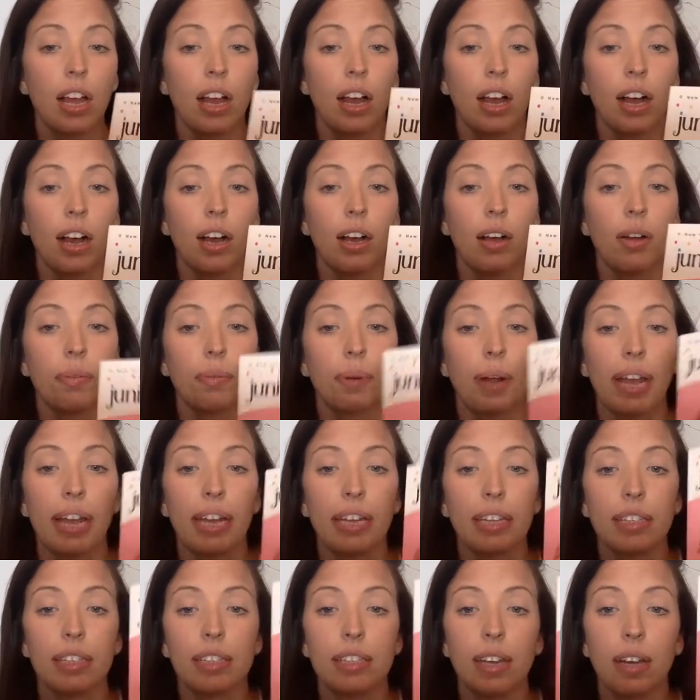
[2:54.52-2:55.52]
All
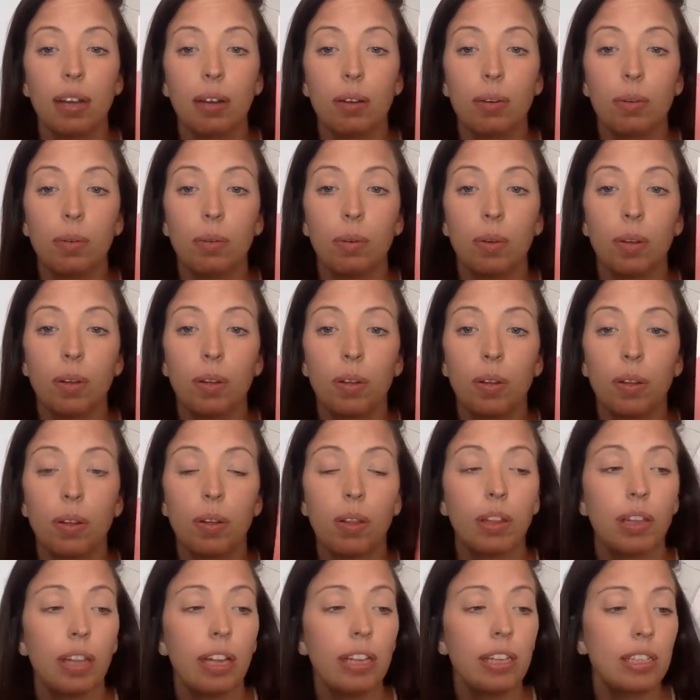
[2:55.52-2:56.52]
right, so
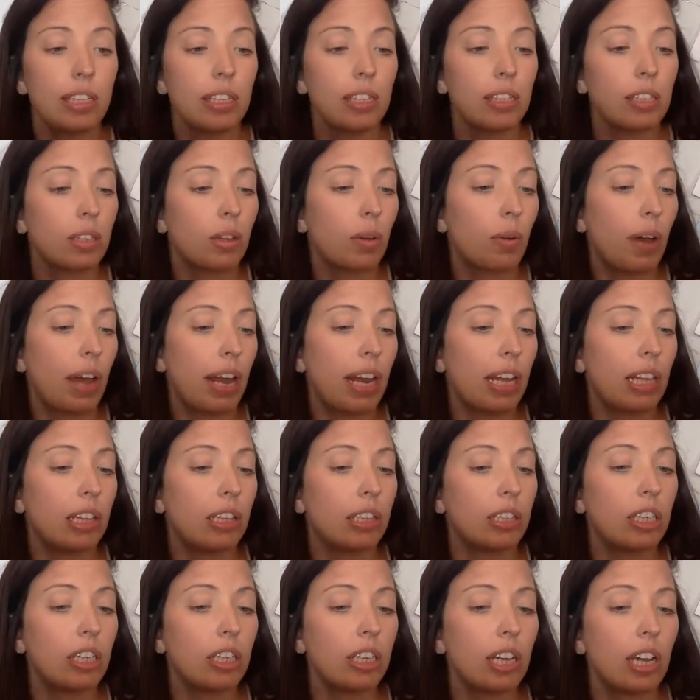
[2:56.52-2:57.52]
let's go ahead
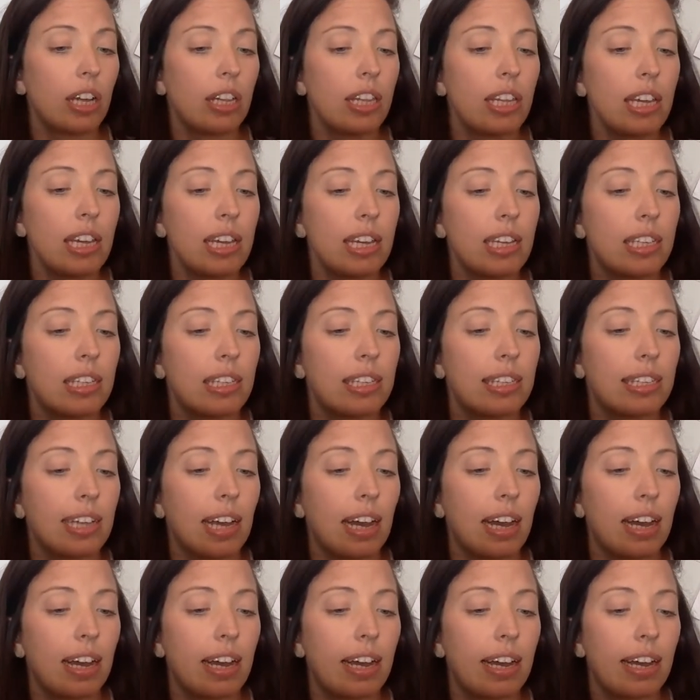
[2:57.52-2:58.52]
and look on the
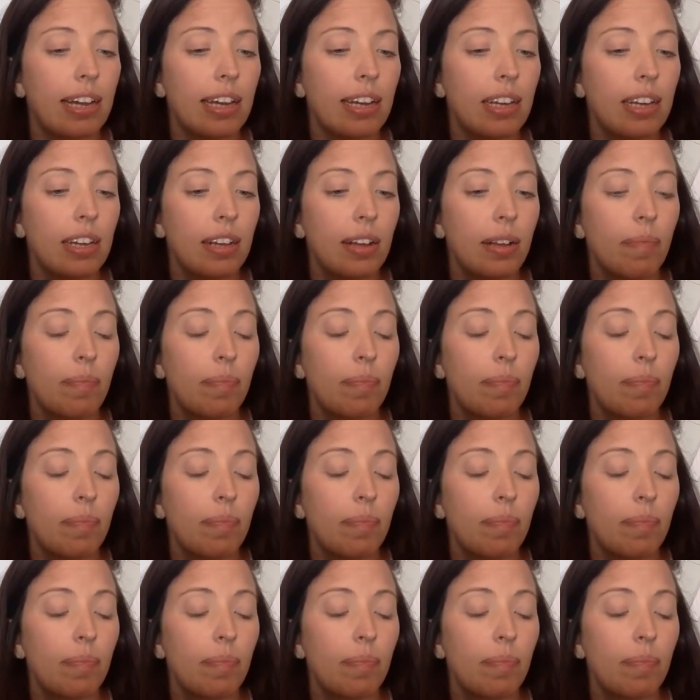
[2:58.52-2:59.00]
inside.